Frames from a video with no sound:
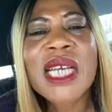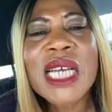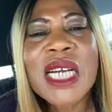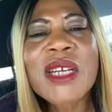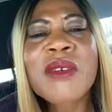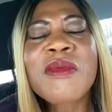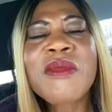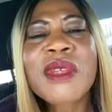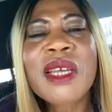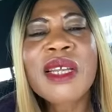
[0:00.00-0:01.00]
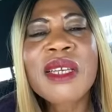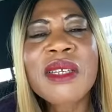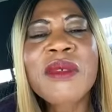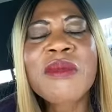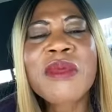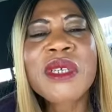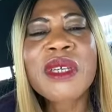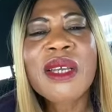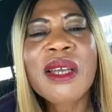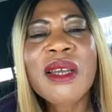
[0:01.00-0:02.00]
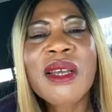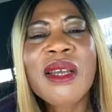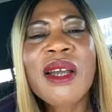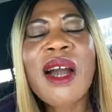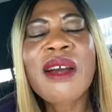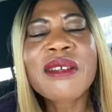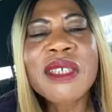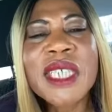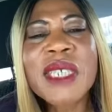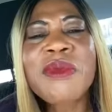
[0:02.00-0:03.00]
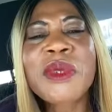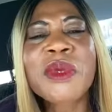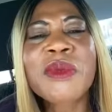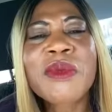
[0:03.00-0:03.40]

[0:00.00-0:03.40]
come and live in me. I receive you